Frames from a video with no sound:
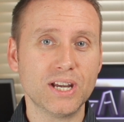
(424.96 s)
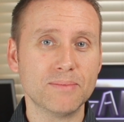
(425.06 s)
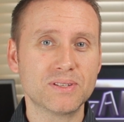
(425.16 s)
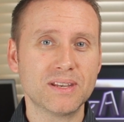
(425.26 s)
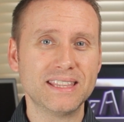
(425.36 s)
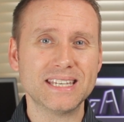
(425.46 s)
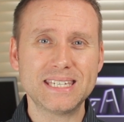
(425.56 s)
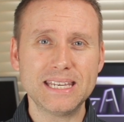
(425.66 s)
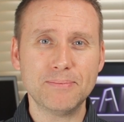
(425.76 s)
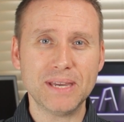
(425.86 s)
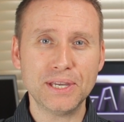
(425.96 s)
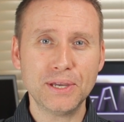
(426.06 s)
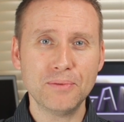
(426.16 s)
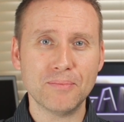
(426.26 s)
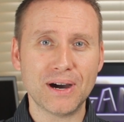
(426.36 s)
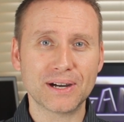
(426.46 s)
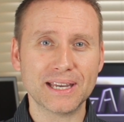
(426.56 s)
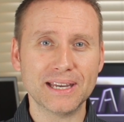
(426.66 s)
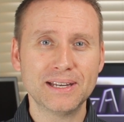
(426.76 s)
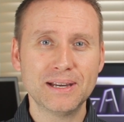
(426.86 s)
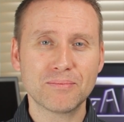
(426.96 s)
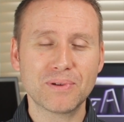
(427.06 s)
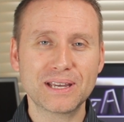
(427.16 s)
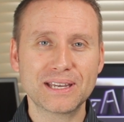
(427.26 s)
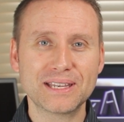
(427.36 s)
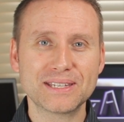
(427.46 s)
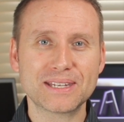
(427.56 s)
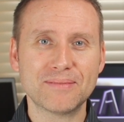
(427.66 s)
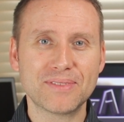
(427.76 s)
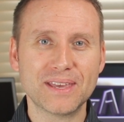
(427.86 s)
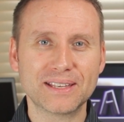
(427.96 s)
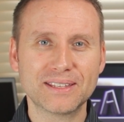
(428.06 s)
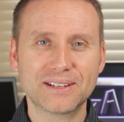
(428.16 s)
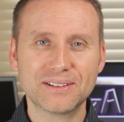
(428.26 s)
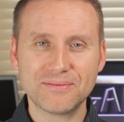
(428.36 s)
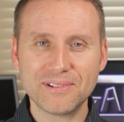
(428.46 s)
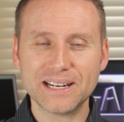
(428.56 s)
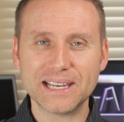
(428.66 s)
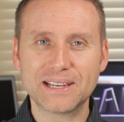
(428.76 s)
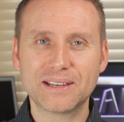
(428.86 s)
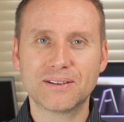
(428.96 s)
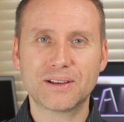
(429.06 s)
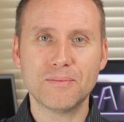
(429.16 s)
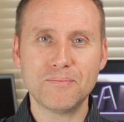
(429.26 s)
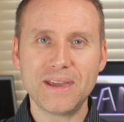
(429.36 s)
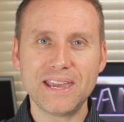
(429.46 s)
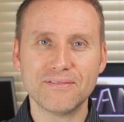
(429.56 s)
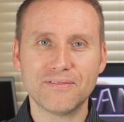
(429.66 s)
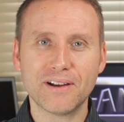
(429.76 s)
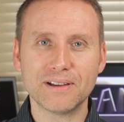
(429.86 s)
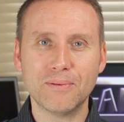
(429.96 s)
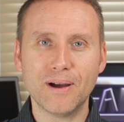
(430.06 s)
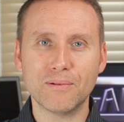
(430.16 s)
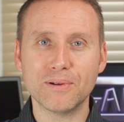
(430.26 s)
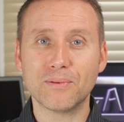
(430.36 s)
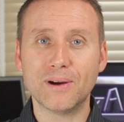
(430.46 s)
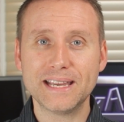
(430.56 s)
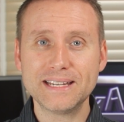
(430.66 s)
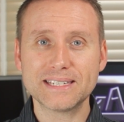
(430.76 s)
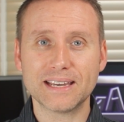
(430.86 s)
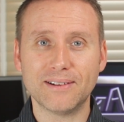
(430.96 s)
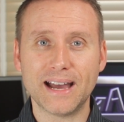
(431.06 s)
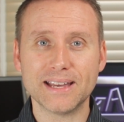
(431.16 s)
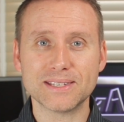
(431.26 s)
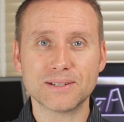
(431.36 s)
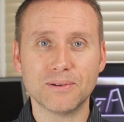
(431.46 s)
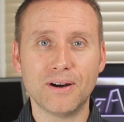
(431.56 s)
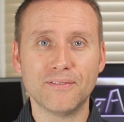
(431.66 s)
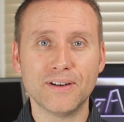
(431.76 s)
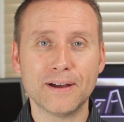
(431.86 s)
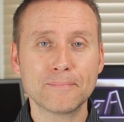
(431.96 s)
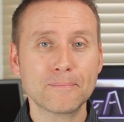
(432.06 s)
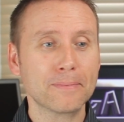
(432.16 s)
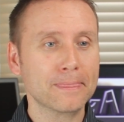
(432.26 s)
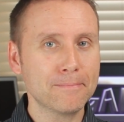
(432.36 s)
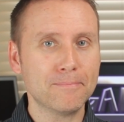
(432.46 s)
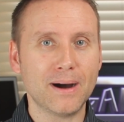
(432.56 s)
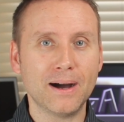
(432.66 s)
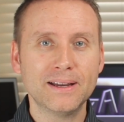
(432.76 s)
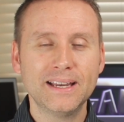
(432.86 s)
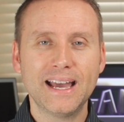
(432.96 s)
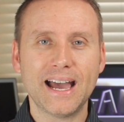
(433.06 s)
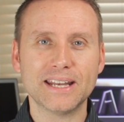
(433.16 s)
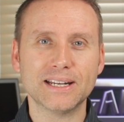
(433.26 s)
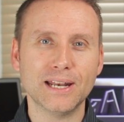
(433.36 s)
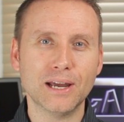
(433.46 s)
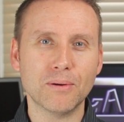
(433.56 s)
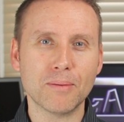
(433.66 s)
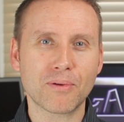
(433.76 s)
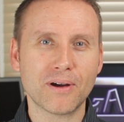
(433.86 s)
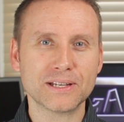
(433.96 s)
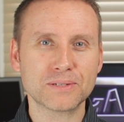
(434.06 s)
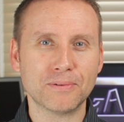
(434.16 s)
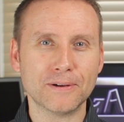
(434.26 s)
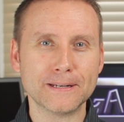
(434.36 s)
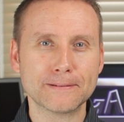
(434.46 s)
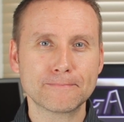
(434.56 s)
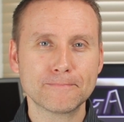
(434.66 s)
chips in the CPU market, bringing in something that can really compete very well with what Intel has to offer, but at a lower price point.